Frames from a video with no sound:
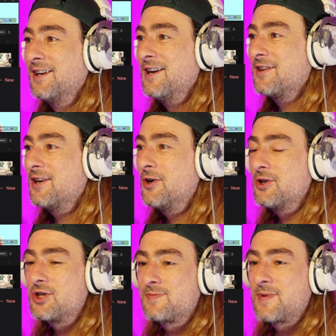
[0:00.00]
that are not
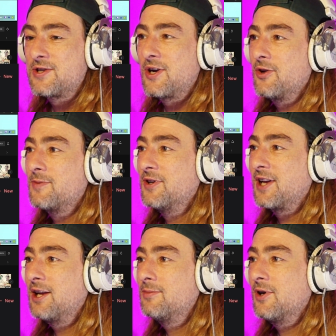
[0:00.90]
just Mental Health
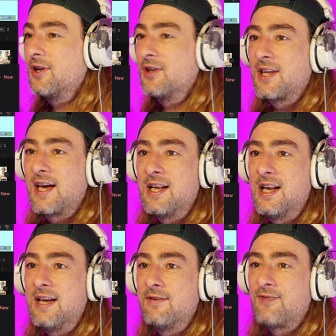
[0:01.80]
Monday, but they
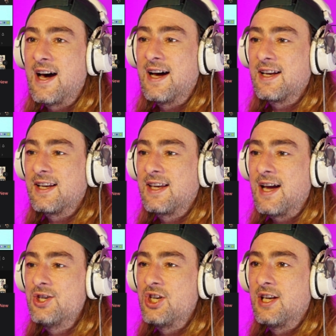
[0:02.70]
live at
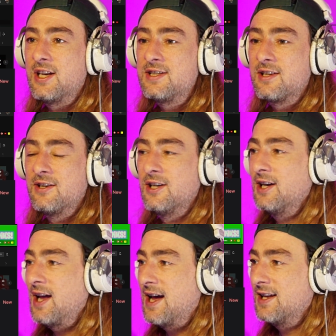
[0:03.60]
Ganji Kid.
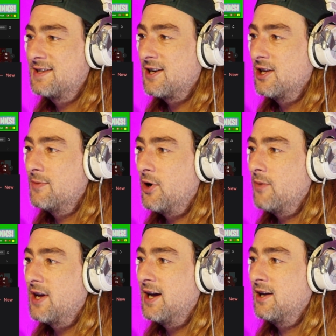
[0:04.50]
And at the bottom
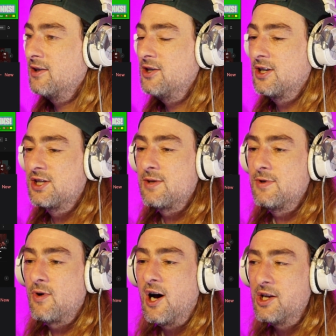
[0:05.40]
there, you can see we
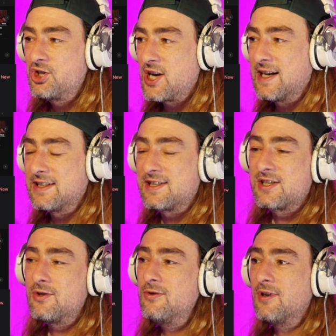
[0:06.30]
do art chats.
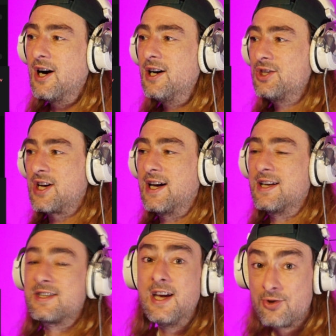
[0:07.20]
Ooh, art chats.
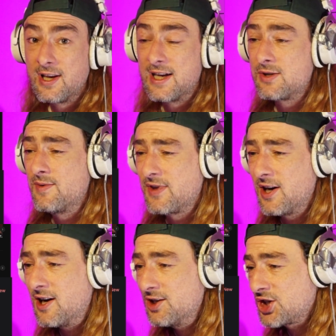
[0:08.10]
Yeah, trying to get something for the
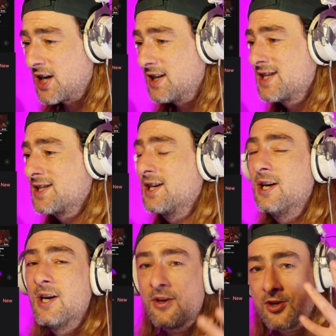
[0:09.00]
art chats.
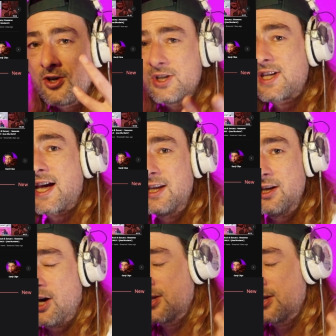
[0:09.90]
Thursday, I